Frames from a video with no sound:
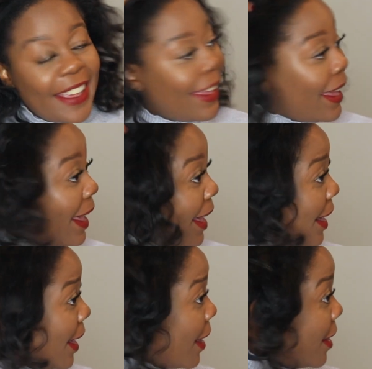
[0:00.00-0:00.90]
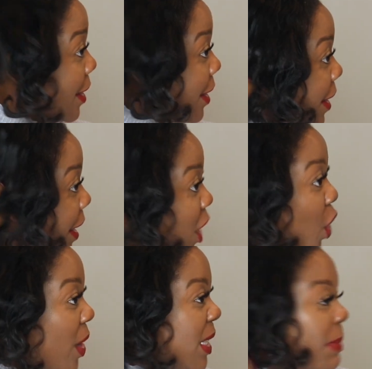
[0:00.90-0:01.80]
Yeah, and
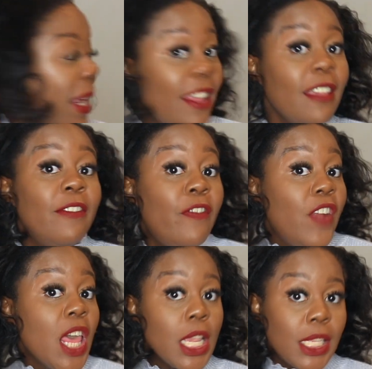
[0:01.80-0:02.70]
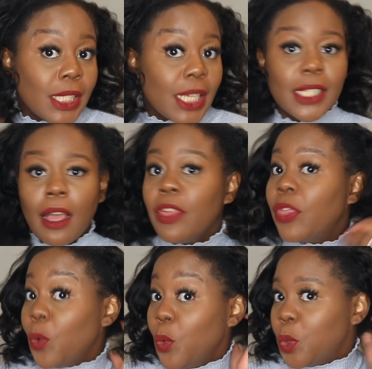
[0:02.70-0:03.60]
not as many flakes as I
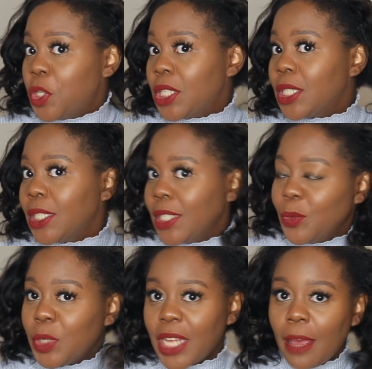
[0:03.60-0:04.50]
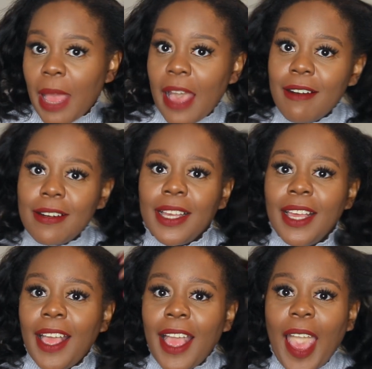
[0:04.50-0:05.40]
thought would come out.
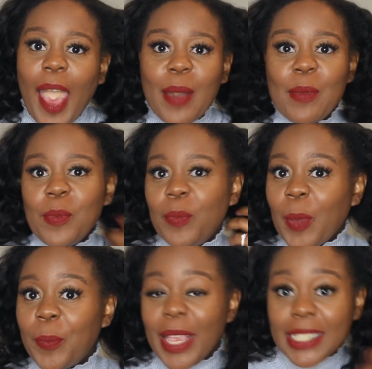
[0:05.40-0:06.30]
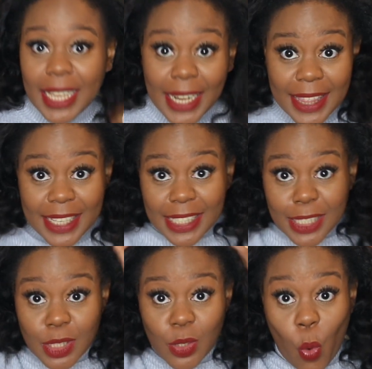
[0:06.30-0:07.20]
But basically this
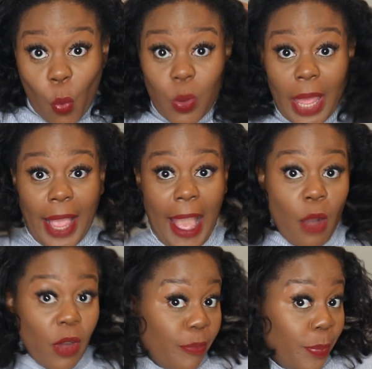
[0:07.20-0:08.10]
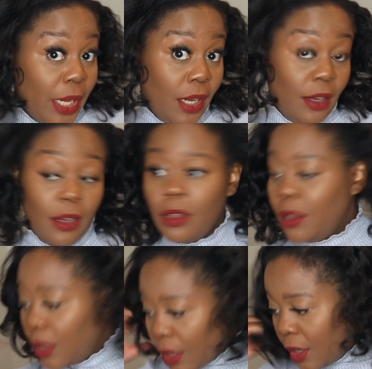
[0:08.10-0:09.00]
is like how I've been
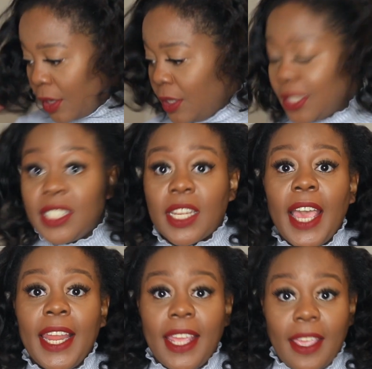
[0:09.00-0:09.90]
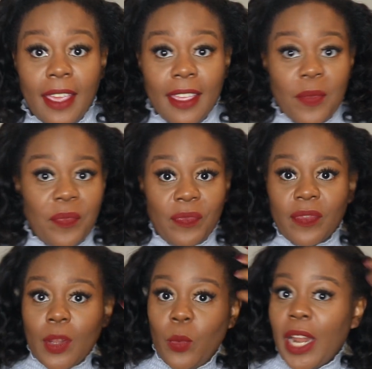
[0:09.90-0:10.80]
styling it
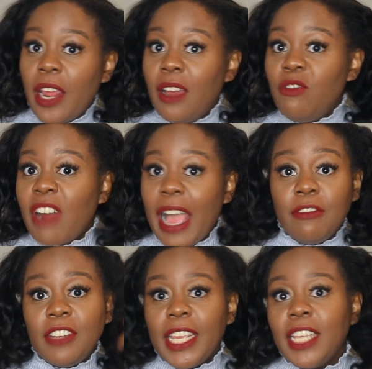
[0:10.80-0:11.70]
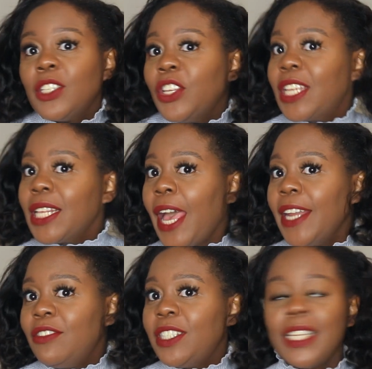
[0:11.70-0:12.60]
when I unravel it. So you can kind
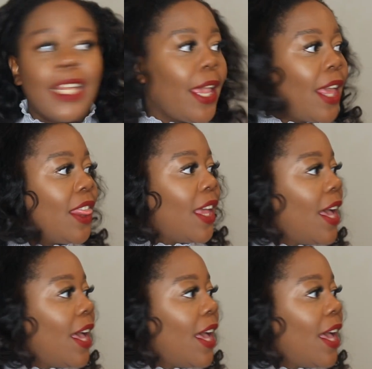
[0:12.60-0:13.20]
of see like the